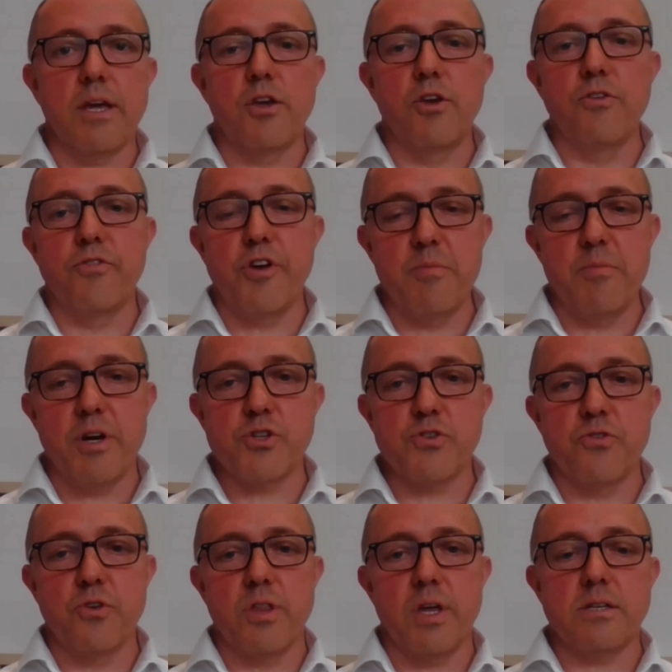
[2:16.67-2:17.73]
thank you very much
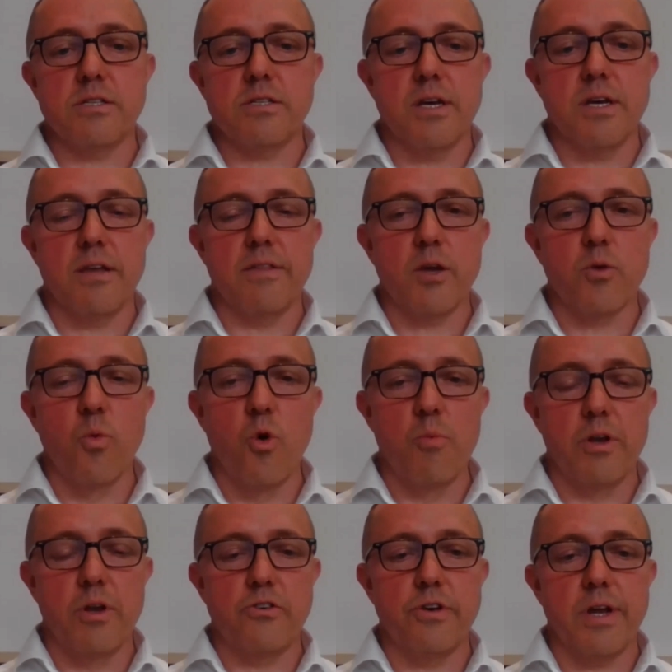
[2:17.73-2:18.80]
for that
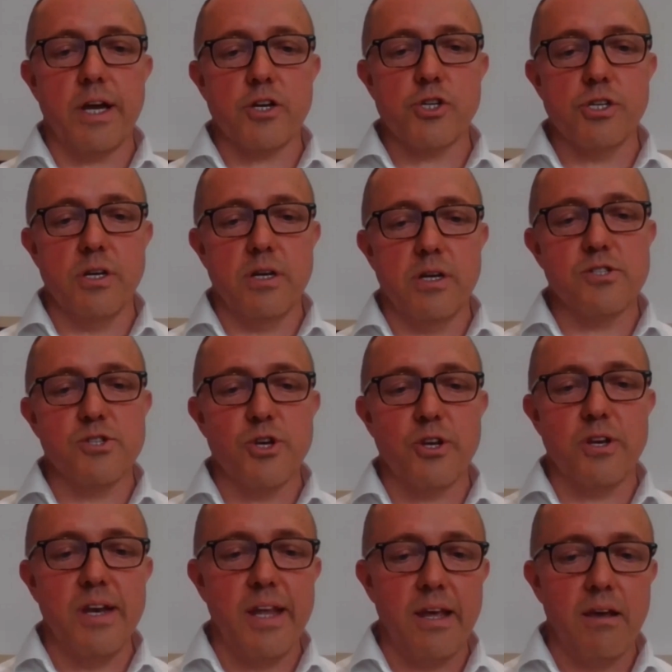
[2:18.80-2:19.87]
warm introduction, and it's
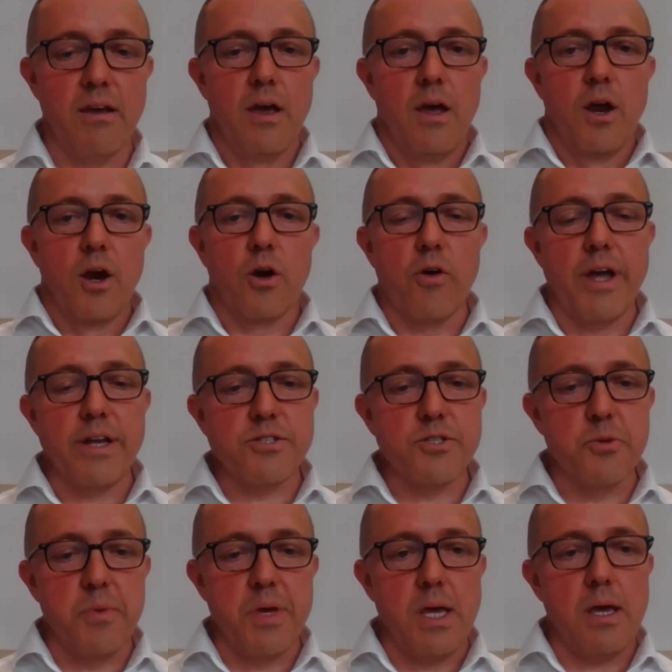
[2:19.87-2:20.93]
certainly great
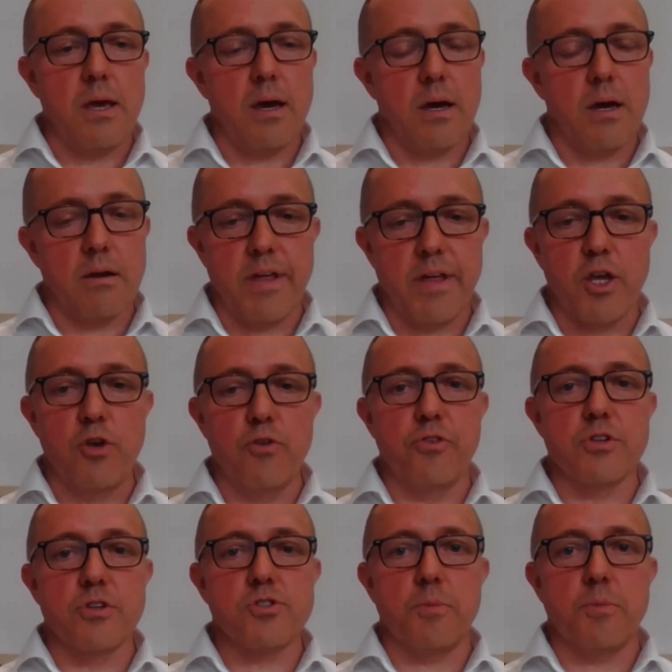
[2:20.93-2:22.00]
to be here, and thank you
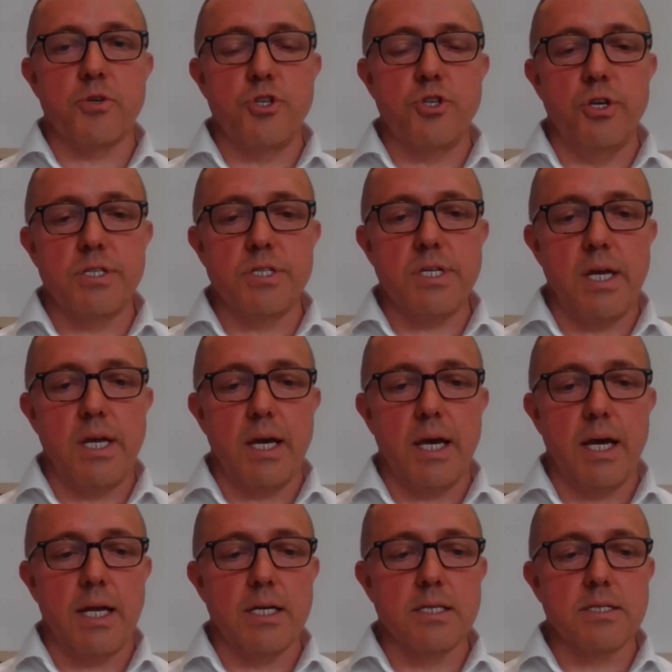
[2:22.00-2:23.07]
for this opportunity.
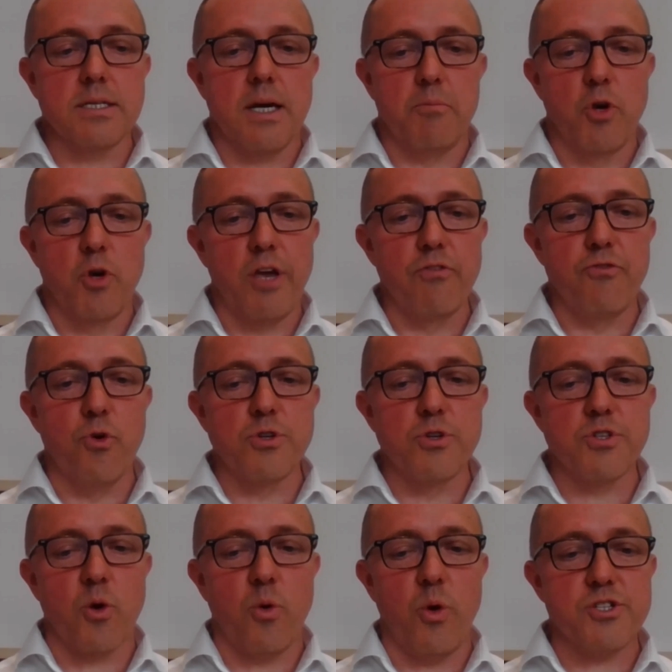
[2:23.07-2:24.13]
And I'm looking forward
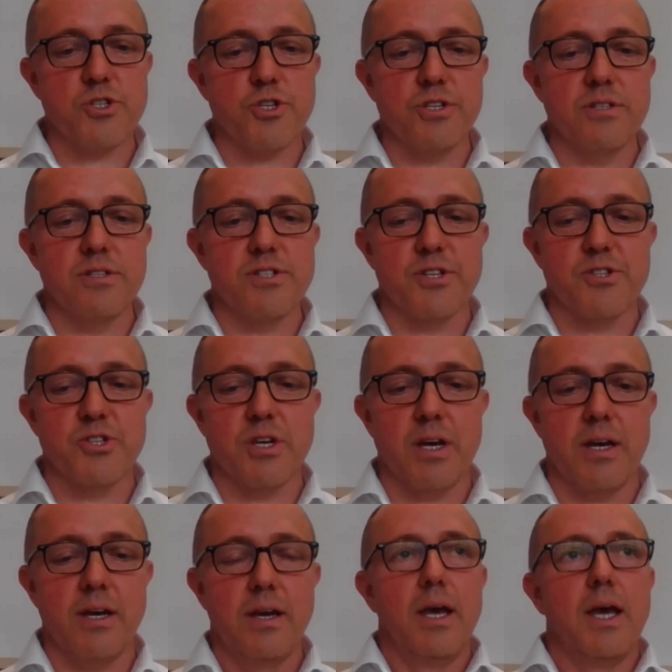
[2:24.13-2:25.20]
to the questions. It's
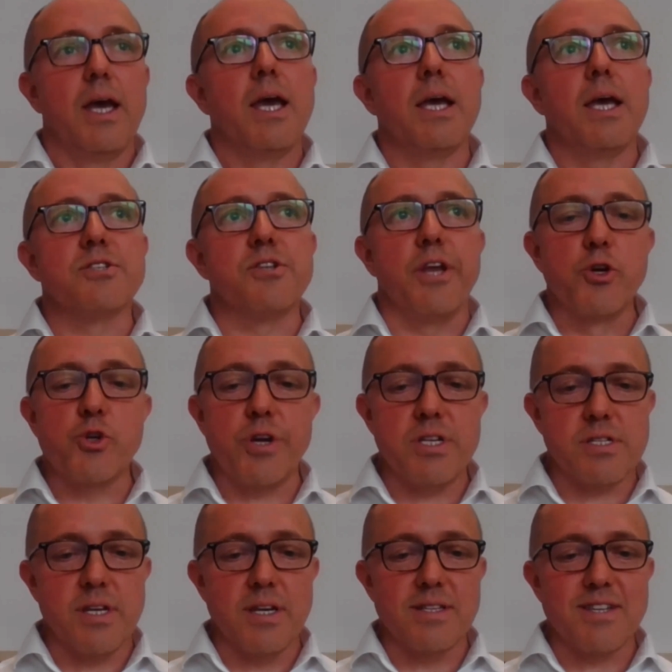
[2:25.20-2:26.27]
an
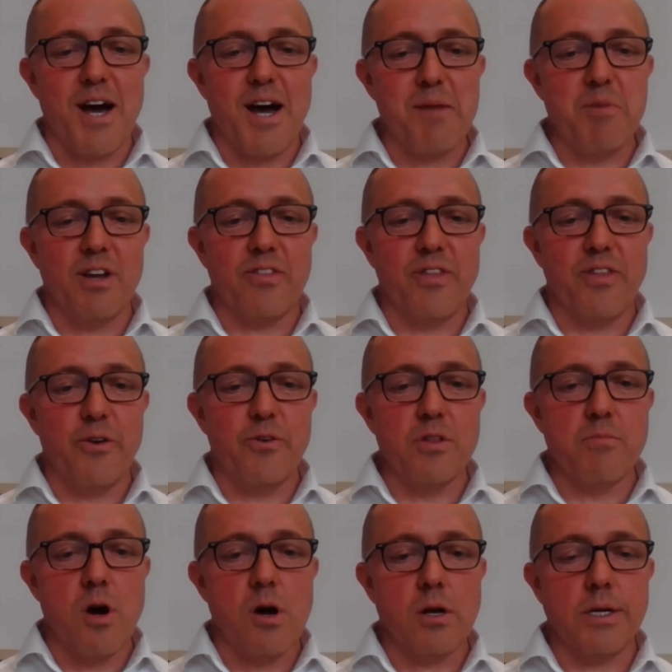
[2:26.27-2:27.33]
interesting time out there in
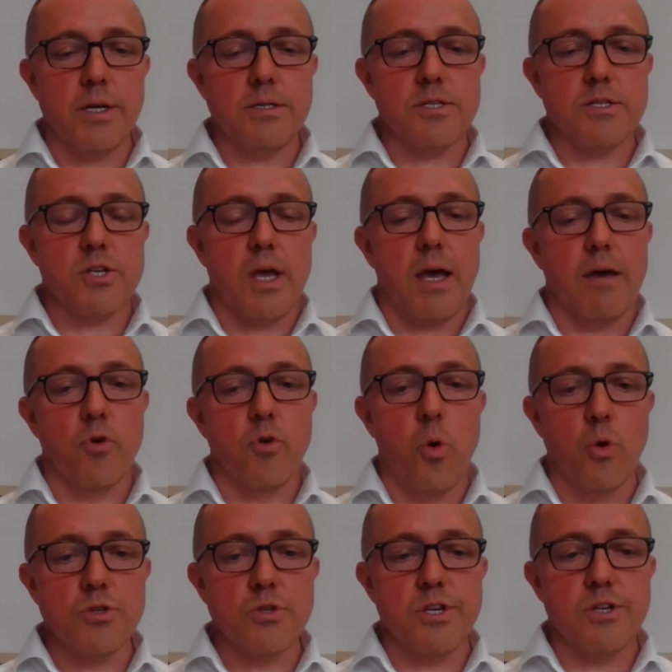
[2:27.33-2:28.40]
the markets. Of
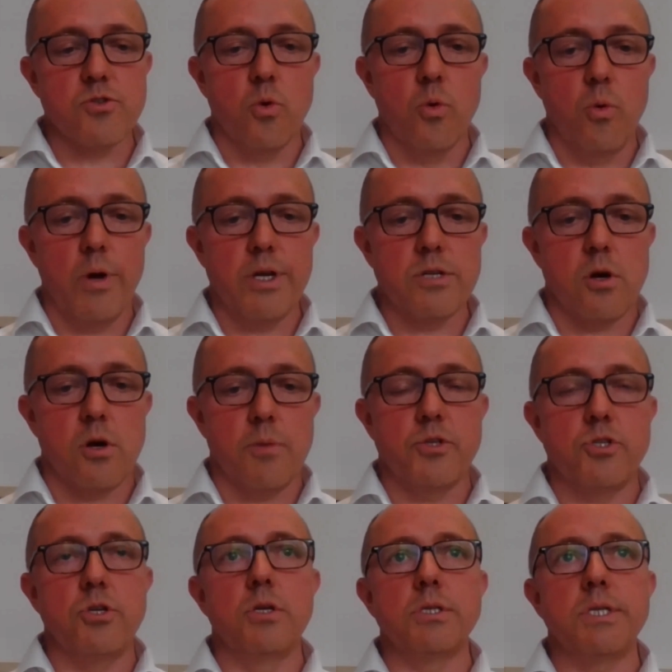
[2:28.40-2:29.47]
course, there's always
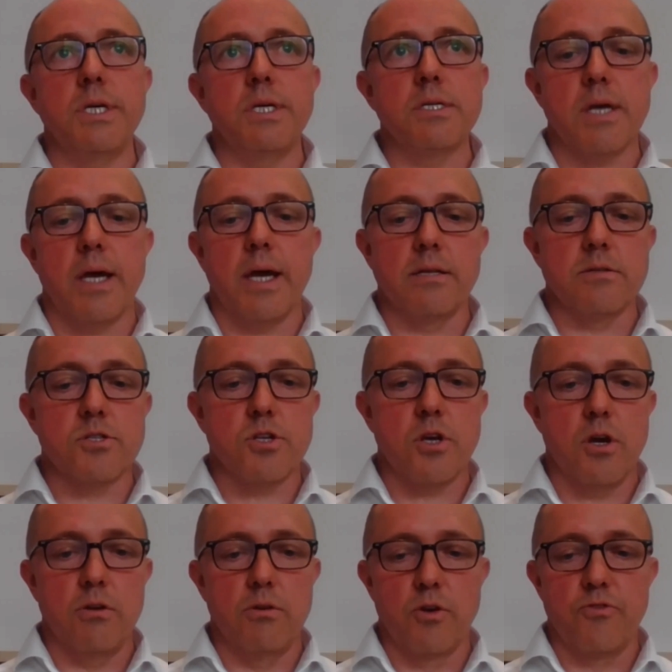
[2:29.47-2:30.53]
opportunities, and
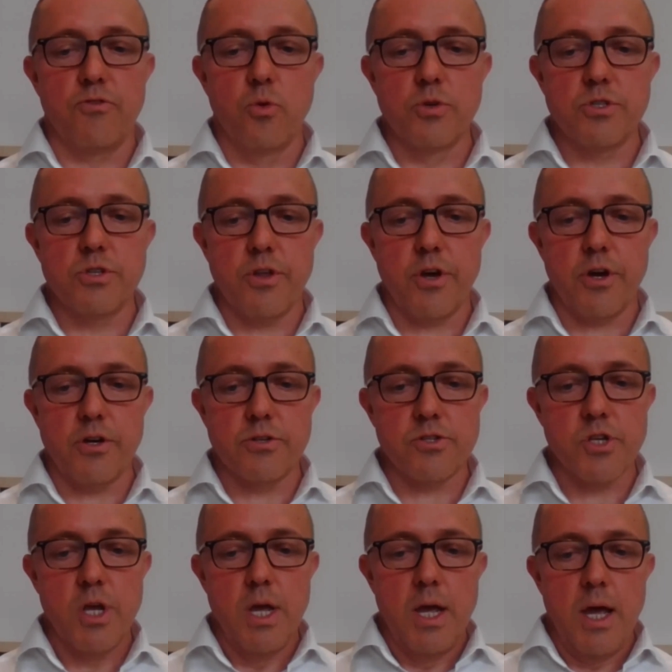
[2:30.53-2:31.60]
so look forward to
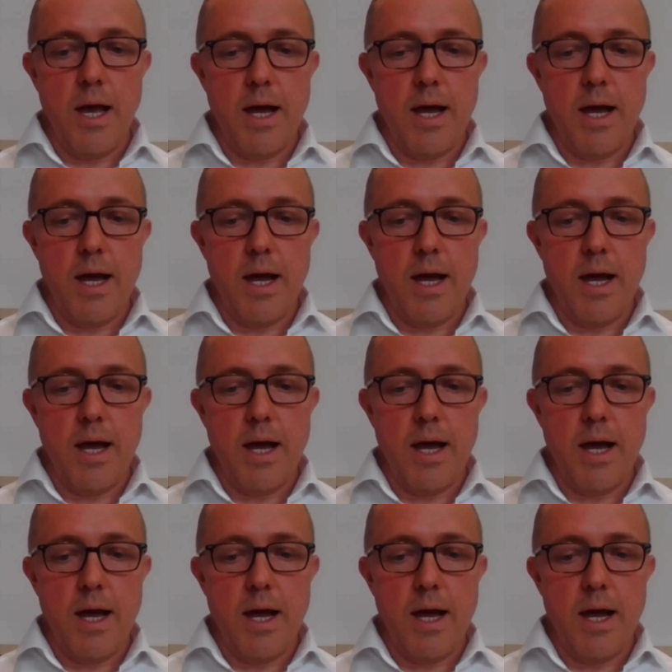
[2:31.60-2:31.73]
those.